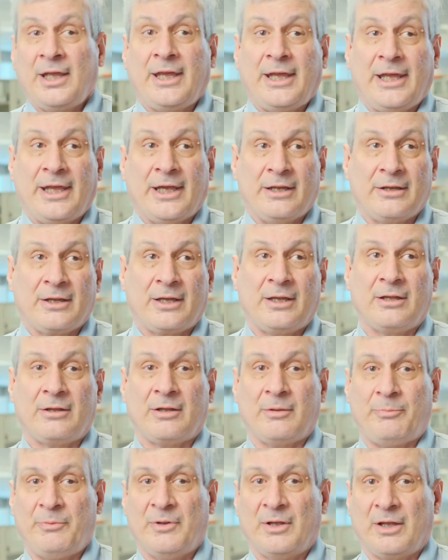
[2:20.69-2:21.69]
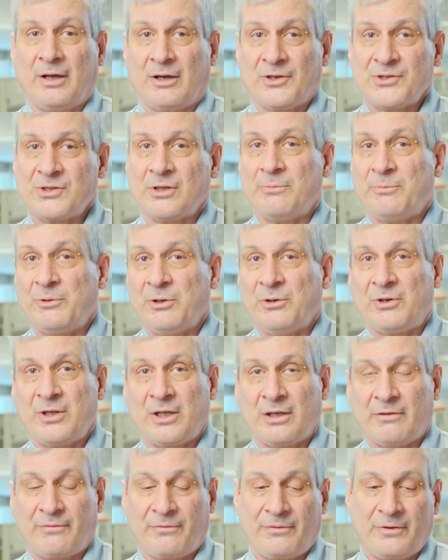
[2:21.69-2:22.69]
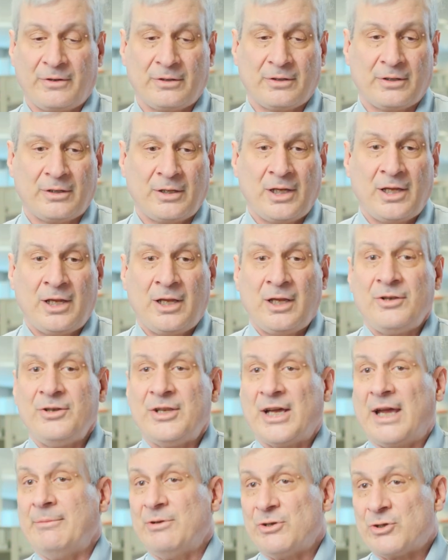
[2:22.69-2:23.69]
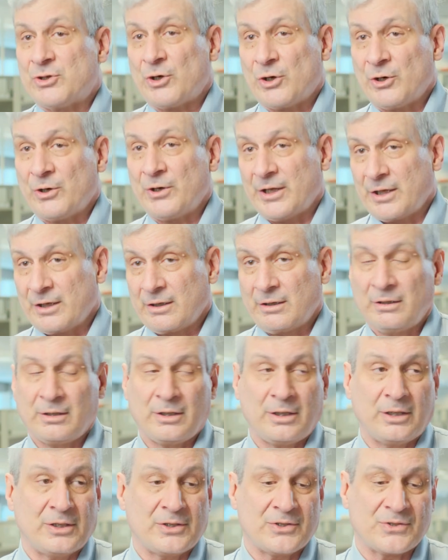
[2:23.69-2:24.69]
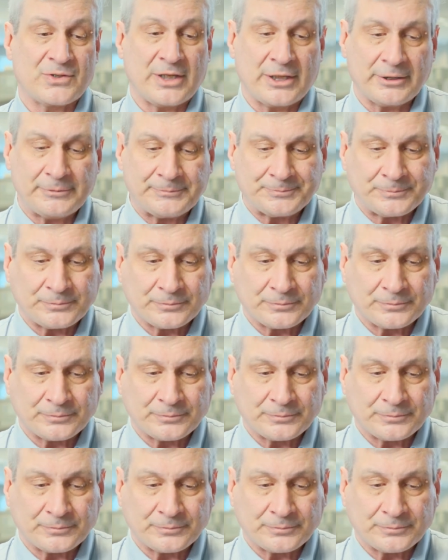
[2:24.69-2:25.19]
And the, also the beauty of diamond turning is that